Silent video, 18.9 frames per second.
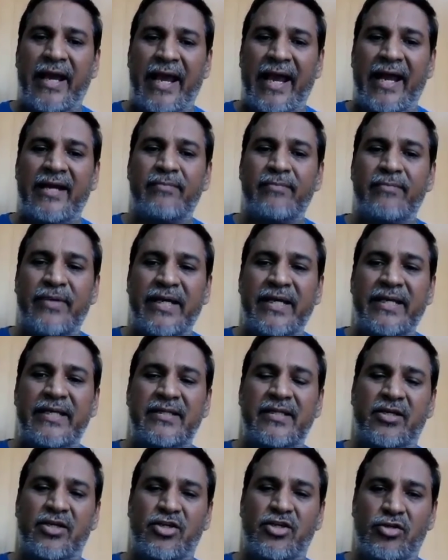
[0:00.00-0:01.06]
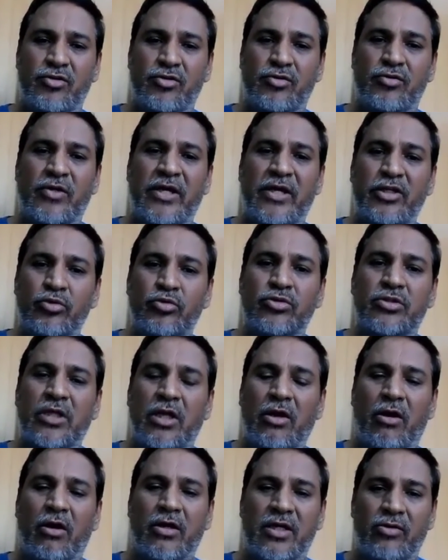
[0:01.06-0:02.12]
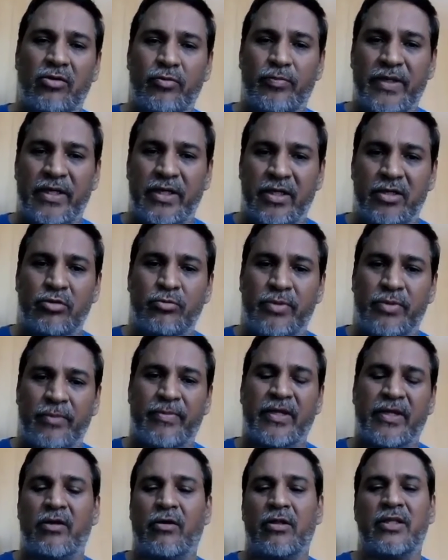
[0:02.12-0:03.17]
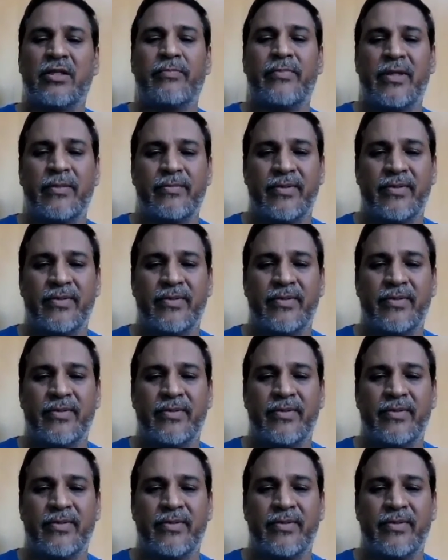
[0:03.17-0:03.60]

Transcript: and be in the queue and use the lockdown period to prepare all the